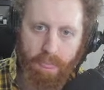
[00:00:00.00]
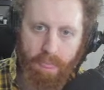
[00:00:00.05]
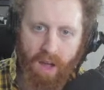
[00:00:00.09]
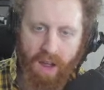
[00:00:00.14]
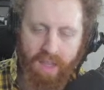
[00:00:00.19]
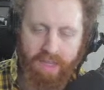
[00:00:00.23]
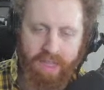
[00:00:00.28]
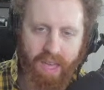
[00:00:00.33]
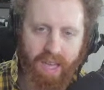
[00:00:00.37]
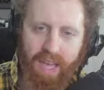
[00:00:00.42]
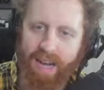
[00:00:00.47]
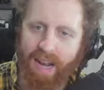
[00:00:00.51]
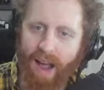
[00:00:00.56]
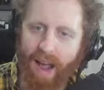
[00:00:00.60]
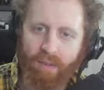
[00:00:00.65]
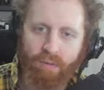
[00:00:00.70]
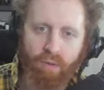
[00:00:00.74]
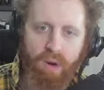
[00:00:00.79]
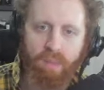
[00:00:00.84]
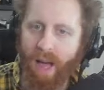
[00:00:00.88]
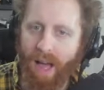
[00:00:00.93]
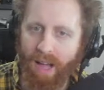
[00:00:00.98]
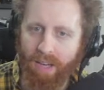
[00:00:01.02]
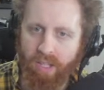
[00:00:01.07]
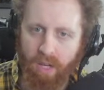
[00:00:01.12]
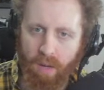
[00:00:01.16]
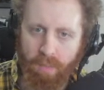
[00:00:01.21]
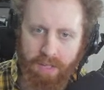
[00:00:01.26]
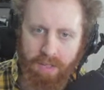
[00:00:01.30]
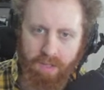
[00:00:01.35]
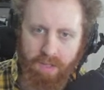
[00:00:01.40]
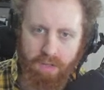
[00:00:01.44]
I think in every
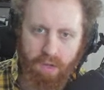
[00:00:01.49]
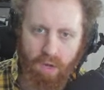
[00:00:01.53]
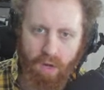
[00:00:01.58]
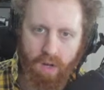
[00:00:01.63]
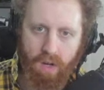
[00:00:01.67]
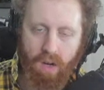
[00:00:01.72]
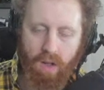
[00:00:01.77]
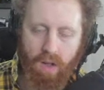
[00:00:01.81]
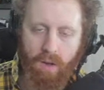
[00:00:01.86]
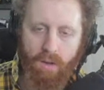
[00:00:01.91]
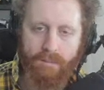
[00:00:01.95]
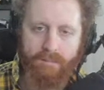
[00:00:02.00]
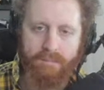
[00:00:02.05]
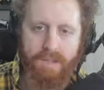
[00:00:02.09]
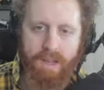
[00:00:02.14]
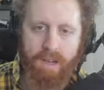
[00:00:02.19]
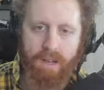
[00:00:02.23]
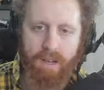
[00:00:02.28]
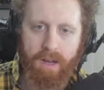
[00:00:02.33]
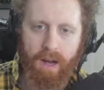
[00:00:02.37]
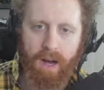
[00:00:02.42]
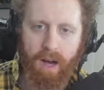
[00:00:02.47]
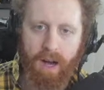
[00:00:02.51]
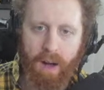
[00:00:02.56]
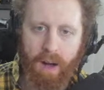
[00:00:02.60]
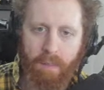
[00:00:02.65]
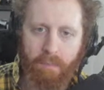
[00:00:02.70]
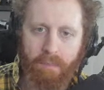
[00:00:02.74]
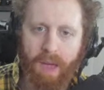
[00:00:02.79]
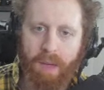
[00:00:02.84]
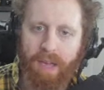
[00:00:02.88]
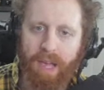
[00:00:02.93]
matchup it's good.
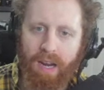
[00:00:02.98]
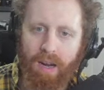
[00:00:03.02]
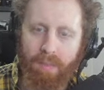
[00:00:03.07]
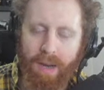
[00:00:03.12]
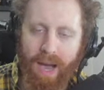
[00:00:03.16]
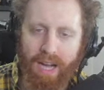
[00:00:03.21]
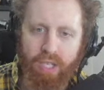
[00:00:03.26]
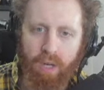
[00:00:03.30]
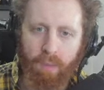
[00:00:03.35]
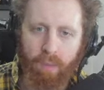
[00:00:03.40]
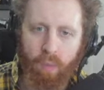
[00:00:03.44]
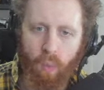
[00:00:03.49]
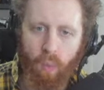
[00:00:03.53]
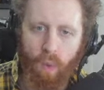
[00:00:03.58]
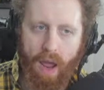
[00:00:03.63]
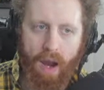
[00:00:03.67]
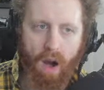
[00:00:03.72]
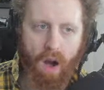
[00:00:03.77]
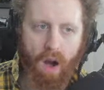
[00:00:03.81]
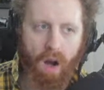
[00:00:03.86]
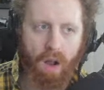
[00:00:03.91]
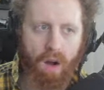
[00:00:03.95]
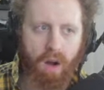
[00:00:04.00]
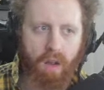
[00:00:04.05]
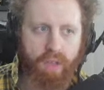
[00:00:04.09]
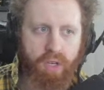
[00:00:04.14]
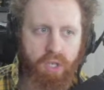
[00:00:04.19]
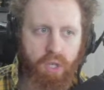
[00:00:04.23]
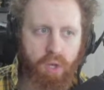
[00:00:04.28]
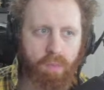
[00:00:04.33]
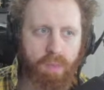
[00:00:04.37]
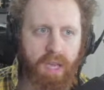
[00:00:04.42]
Maybe in a matchup where
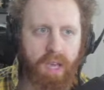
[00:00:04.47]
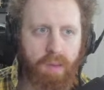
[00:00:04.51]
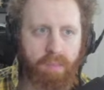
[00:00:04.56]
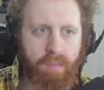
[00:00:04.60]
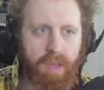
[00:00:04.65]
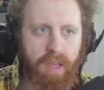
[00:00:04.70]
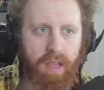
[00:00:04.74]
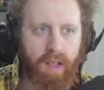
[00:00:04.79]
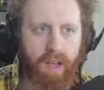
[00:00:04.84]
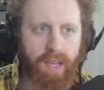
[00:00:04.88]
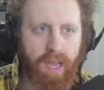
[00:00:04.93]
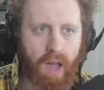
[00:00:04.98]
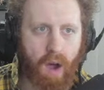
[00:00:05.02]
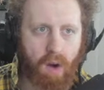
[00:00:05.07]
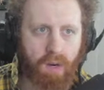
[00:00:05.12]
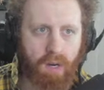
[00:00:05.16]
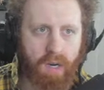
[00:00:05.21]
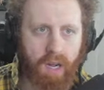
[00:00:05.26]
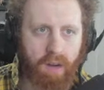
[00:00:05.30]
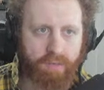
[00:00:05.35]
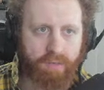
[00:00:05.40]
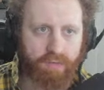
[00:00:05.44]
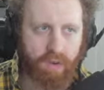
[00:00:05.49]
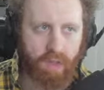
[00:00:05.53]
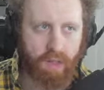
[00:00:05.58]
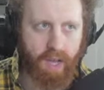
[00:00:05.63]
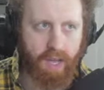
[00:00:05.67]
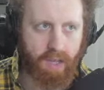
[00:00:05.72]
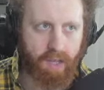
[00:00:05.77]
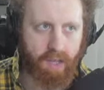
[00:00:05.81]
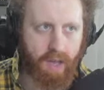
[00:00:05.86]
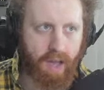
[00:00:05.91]
the 2P can be like counter hit for
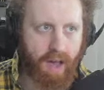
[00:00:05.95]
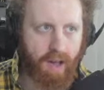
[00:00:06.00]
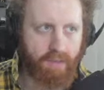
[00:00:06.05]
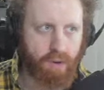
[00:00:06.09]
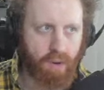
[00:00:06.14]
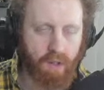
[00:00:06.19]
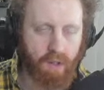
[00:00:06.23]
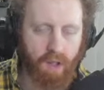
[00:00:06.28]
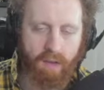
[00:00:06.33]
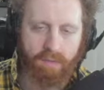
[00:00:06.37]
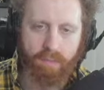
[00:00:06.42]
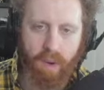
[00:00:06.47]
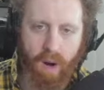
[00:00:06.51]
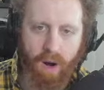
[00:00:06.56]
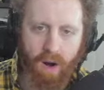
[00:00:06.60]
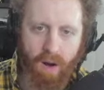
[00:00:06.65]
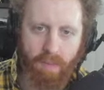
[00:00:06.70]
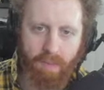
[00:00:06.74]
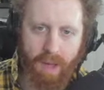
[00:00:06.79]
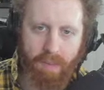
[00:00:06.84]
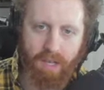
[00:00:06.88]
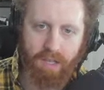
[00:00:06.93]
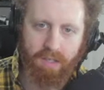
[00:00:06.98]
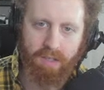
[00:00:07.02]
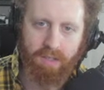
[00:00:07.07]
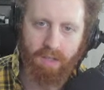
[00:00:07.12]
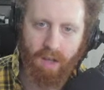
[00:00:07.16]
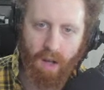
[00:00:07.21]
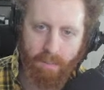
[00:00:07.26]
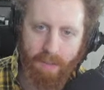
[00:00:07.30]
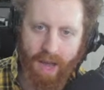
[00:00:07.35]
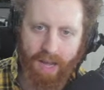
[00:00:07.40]
like half your life bar, maybe
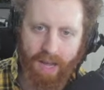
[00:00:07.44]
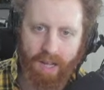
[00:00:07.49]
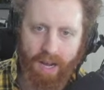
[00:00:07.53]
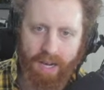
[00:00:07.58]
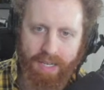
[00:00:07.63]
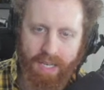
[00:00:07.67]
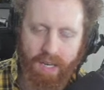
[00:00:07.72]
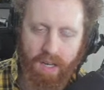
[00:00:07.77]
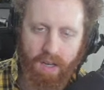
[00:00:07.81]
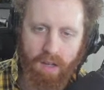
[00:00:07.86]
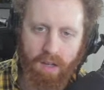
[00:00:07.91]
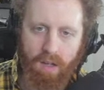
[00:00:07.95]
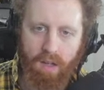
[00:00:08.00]
it's a bad idea.